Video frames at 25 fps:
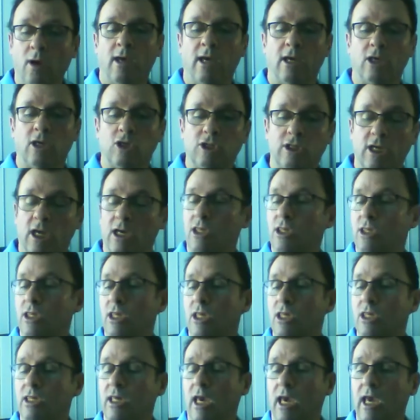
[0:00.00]
It's just
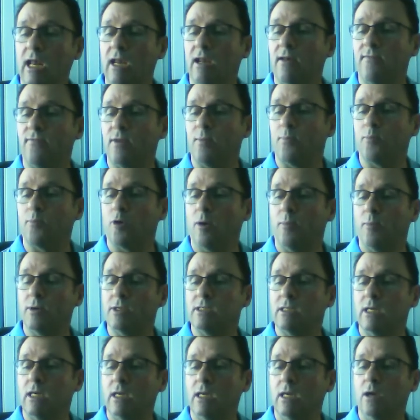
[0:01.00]
a sale of the
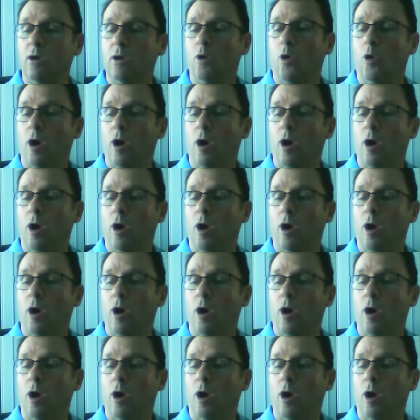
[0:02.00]
property